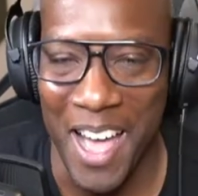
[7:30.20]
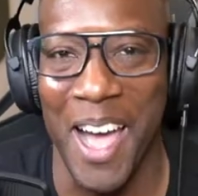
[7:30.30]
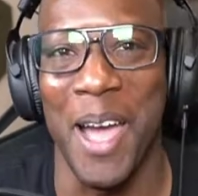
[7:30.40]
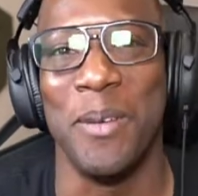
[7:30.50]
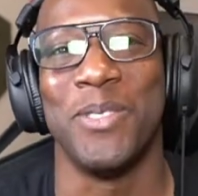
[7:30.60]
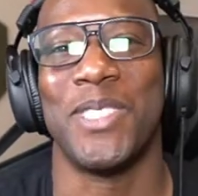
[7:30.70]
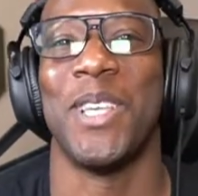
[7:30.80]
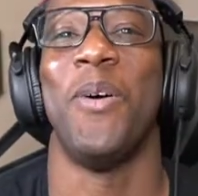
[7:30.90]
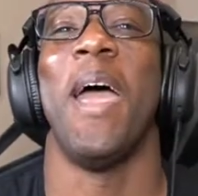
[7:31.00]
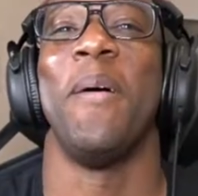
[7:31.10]
I'm
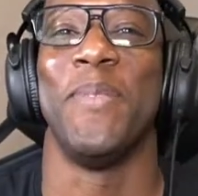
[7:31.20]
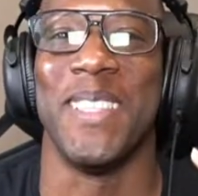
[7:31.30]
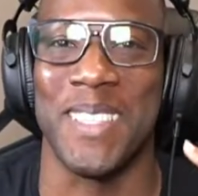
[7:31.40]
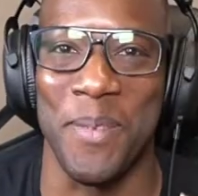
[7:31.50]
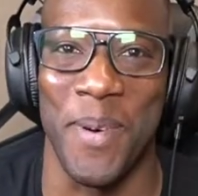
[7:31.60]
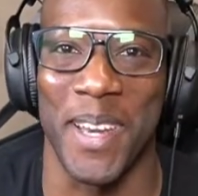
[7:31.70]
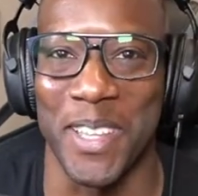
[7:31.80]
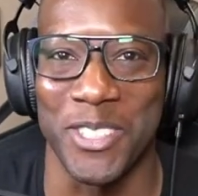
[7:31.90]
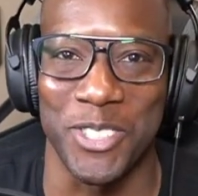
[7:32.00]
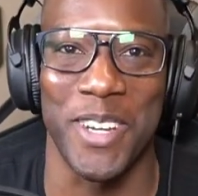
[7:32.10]
so happy somebody
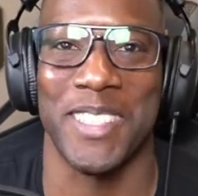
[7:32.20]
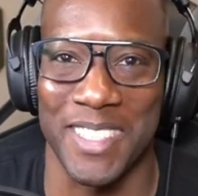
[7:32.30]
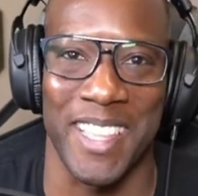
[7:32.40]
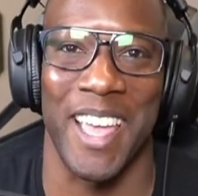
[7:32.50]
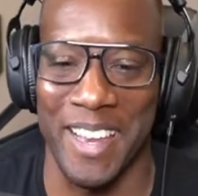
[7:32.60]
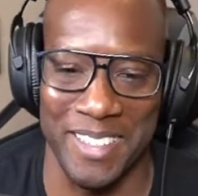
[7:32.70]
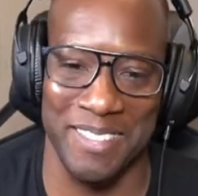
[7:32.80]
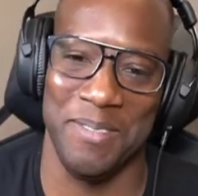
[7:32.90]
addressed that.